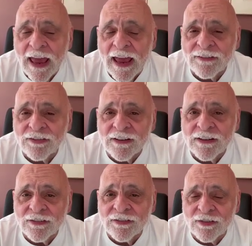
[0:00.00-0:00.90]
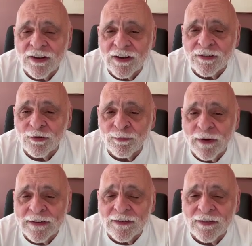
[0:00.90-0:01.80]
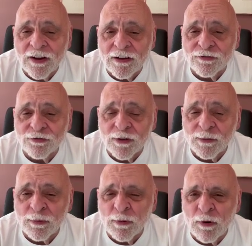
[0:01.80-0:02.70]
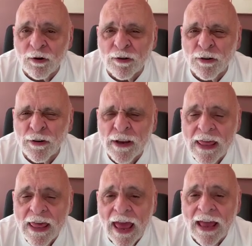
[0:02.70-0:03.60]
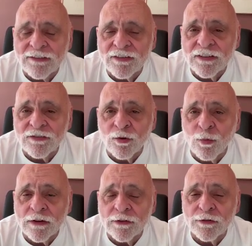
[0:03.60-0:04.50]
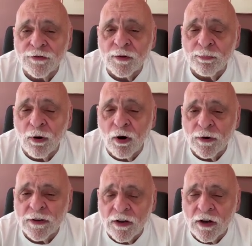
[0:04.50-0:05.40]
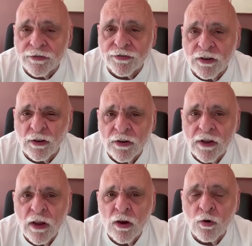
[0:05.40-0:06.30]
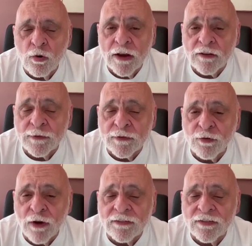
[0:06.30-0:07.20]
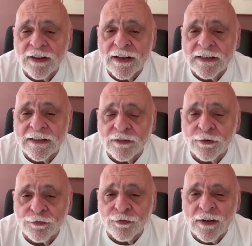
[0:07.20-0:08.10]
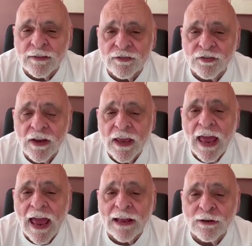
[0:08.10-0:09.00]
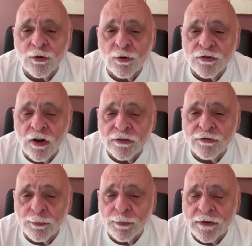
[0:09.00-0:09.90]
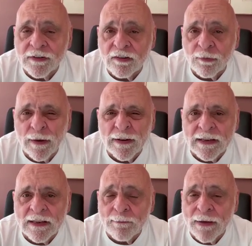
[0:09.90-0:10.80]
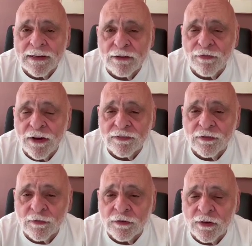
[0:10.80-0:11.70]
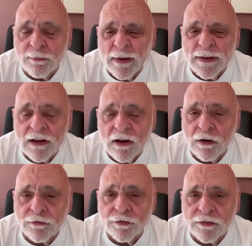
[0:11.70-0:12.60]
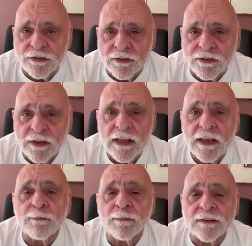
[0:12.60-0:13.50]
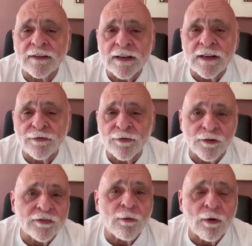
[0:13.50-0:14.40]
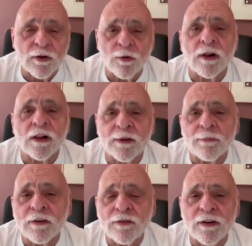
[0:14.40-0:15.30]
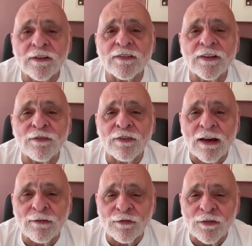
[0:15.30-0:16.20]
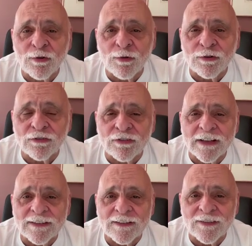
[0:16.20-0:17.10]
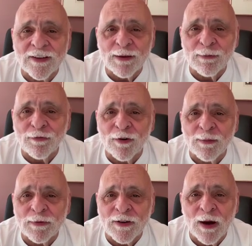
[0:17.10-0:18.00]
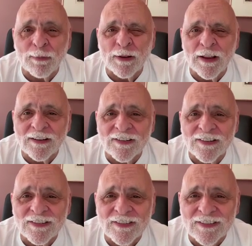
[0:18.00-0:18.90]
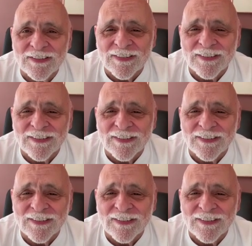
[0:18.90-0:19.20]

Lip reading: and she is a tremendous cultural promoter, and she is a wonderful poet also, who has been translated into French and who is also participating in many festivals and many conferences. Bettina, first, I want to welcome you and see if you have a few words you'd like to say before I monopolize this.